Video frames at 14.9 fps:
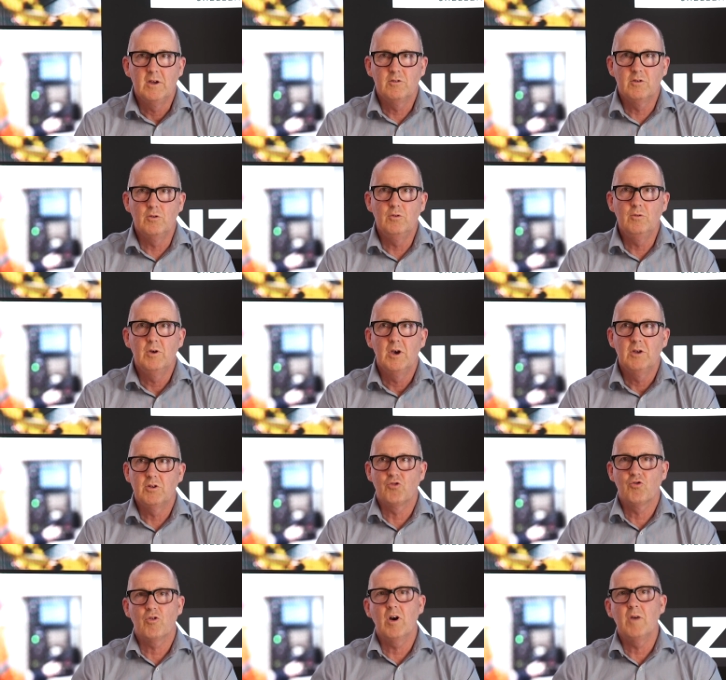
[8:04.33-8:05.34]
To
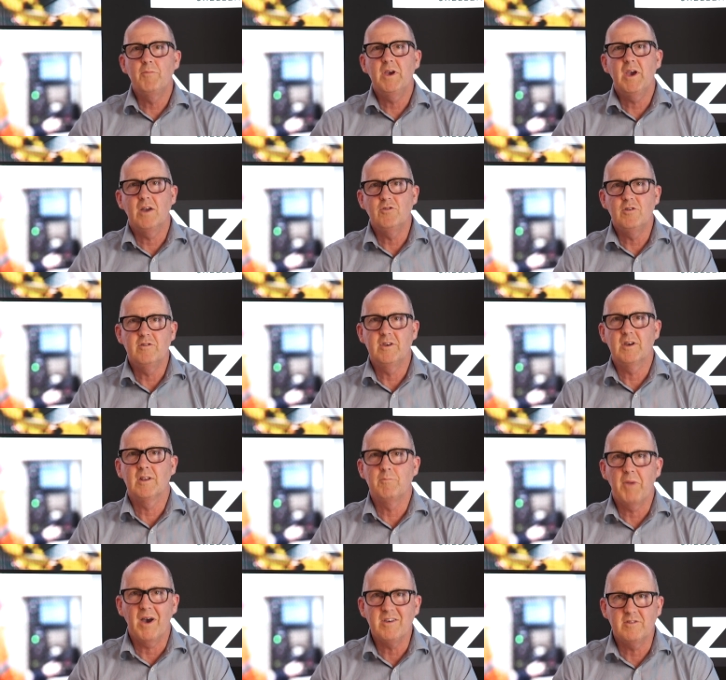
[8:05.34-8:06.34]
try and be a New
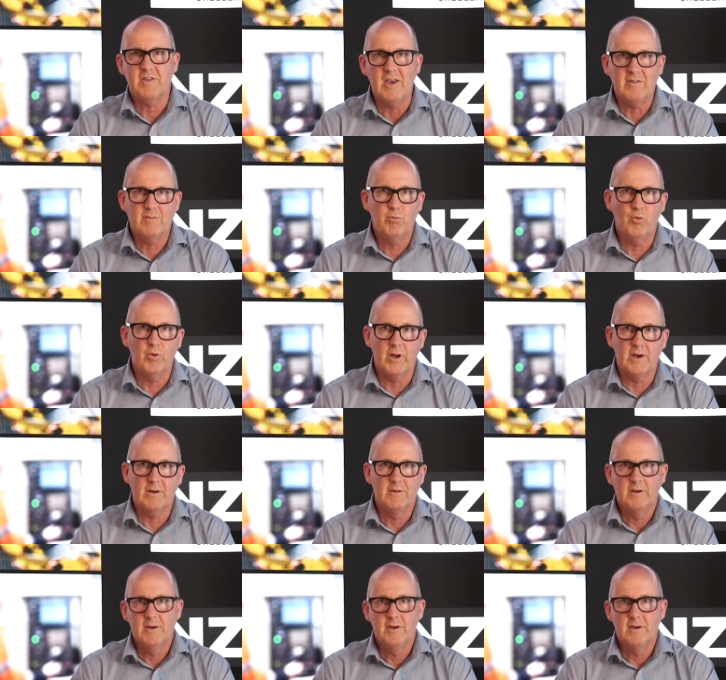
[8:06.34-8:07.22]
Zealand-based exporter,